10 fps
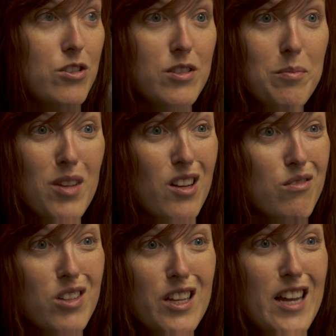just seemed like a
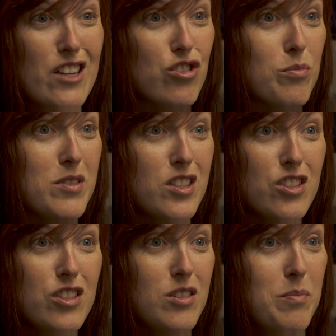really natural
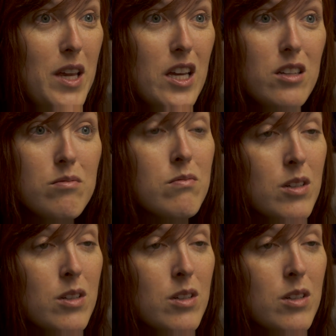position to be in.